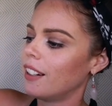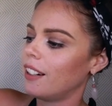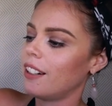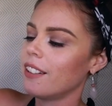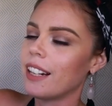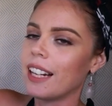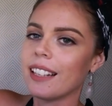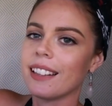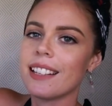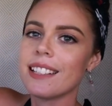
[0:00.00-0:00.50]
All
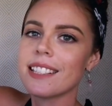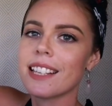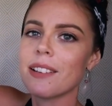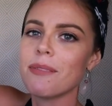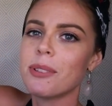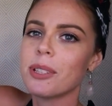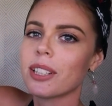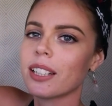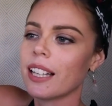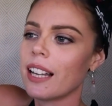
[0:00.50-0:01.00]
right, let's get
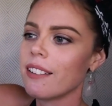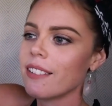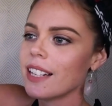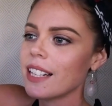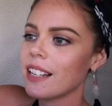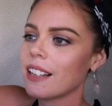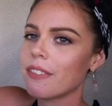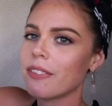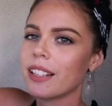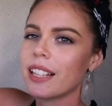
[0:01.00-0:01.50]
more
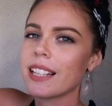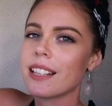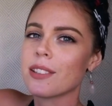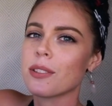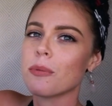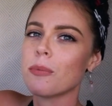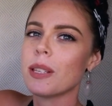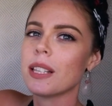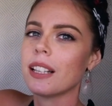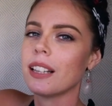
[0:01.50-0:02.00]
clarity. I feel like this
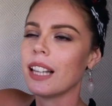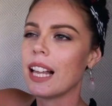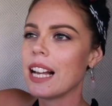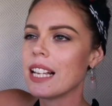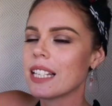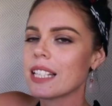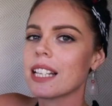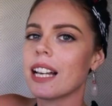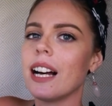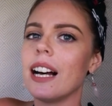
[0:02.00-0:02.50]
will be the
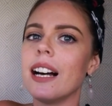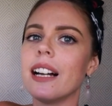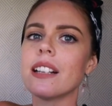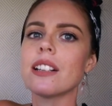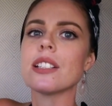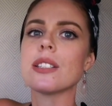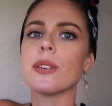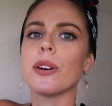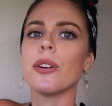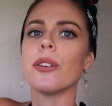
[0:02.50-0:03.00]
last card
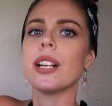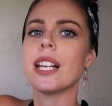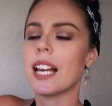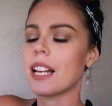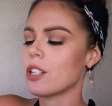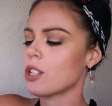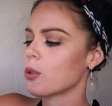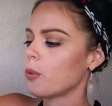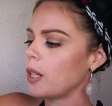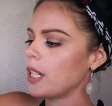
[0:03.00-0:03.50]
because we're already
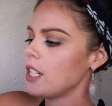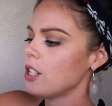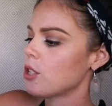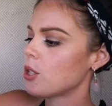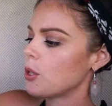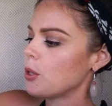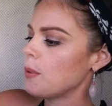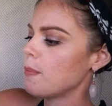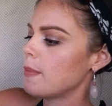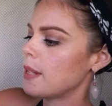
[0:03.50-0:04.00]
at
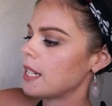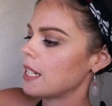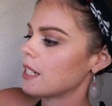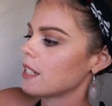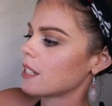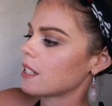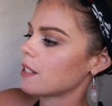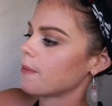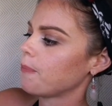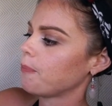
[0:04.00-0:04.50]
22
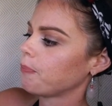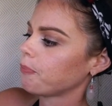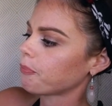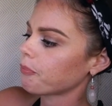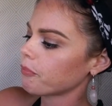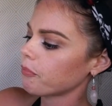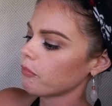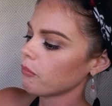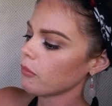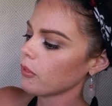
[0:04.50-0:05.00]
minutes.
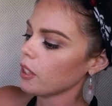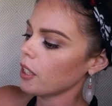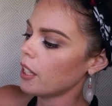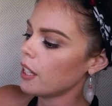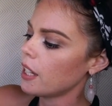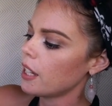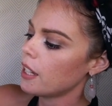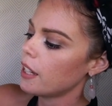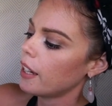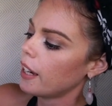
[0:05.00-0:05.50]

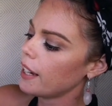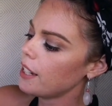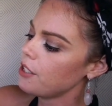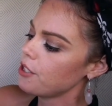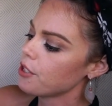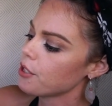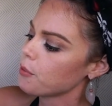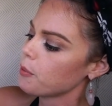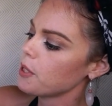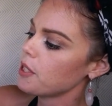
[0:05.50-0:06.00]

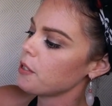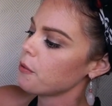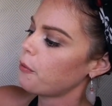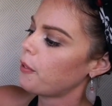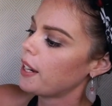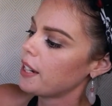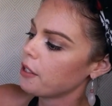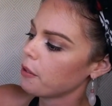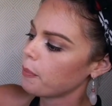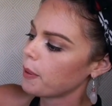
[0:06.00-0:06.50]
Angels, what's the
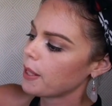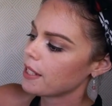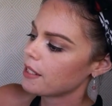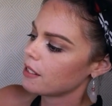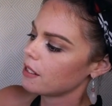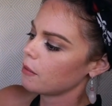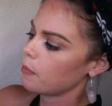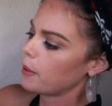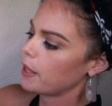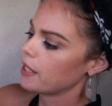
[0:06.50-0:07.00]
final piece
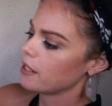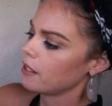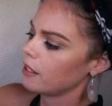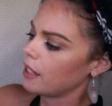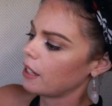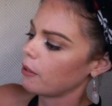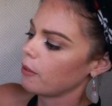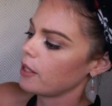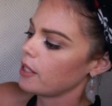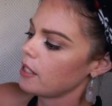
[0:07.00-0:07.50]
of the puzzle
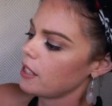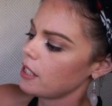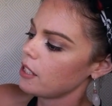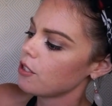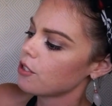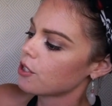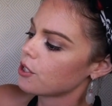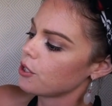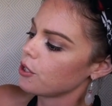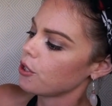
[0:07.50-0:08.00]
that we
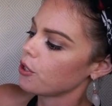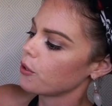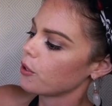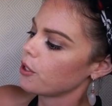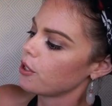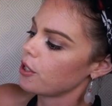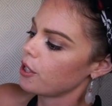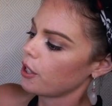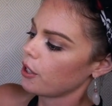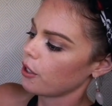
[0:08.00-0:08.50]
need to
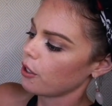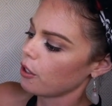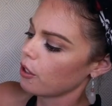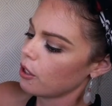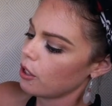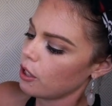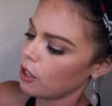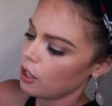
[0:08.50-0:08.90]
know?